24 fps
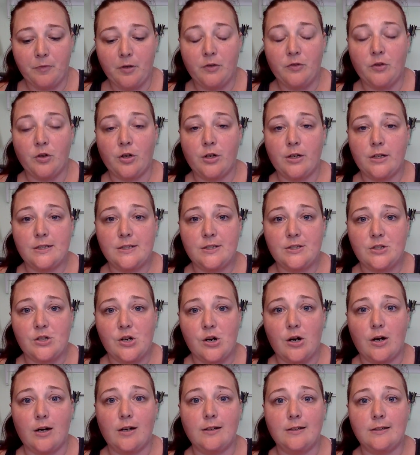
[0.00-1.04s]
They're going to
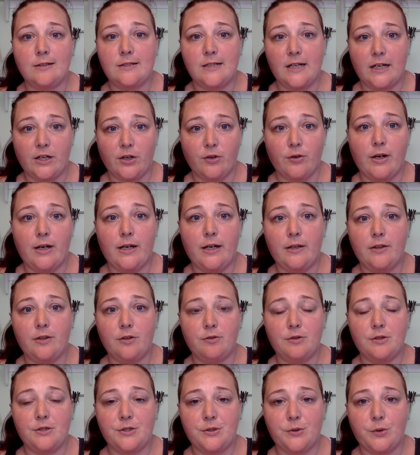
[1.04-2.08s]
start decorating the
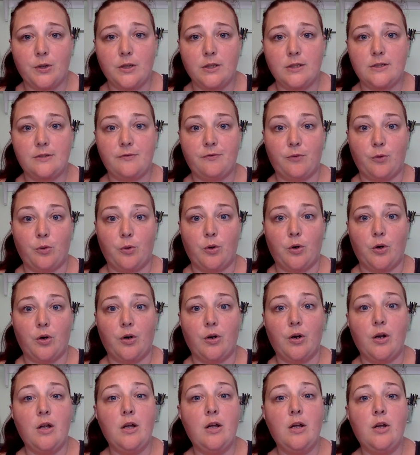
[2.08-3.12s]
resorts
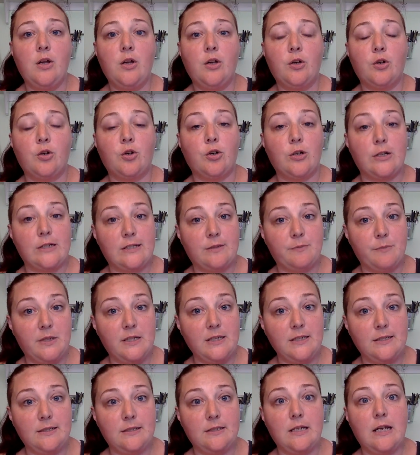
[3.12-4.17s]
for
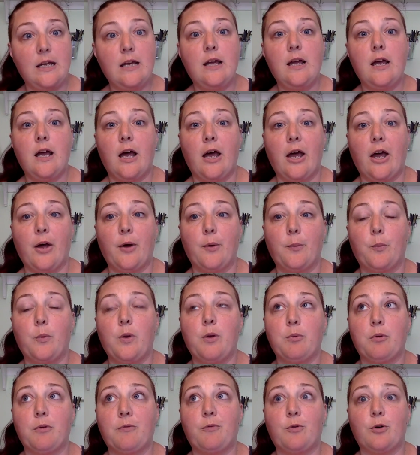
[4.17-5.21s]
Christmas.
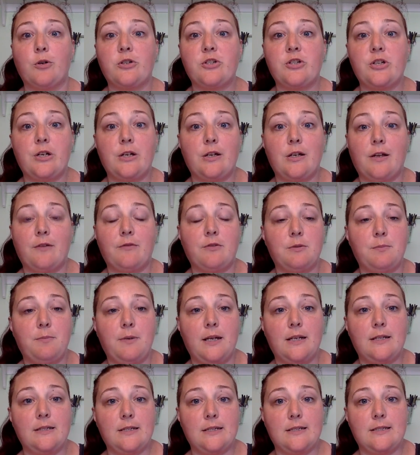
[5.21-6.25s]
We were fortunate enough to
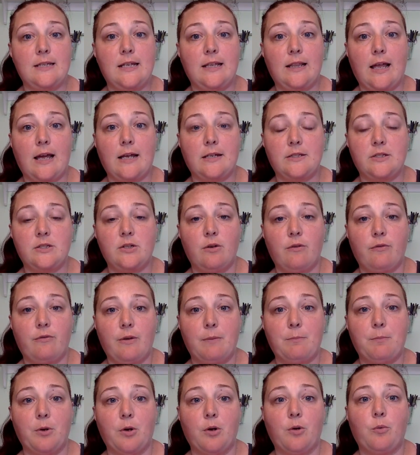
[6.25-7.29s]
be in Disney last
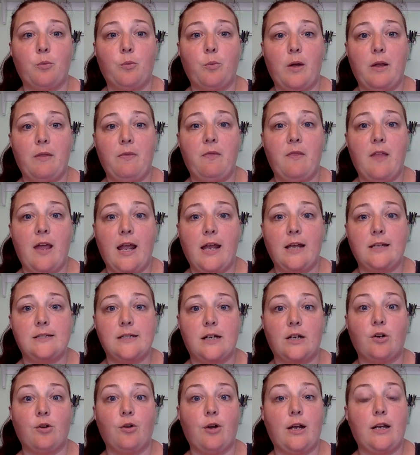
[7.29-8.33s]
November when they
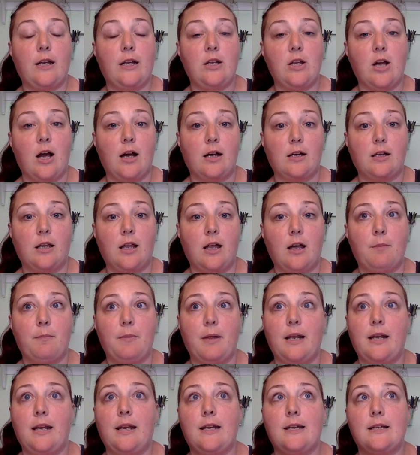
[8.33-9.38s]
decorated Yacht Club,
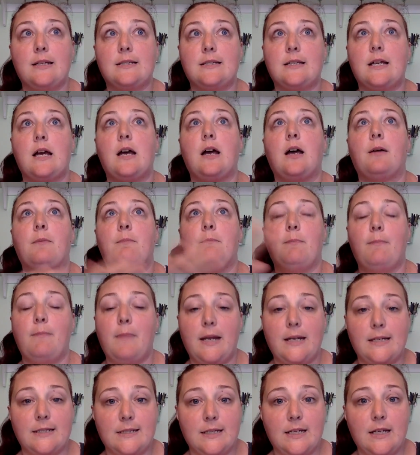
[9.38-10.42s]
and it is
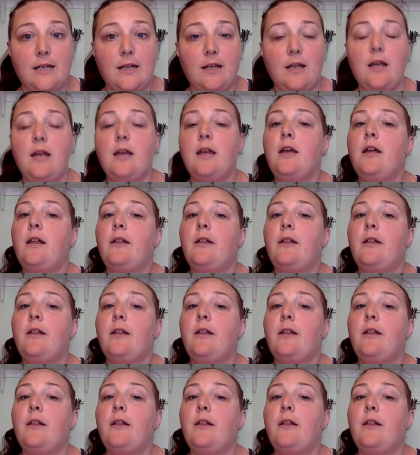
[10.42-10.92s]
amazing.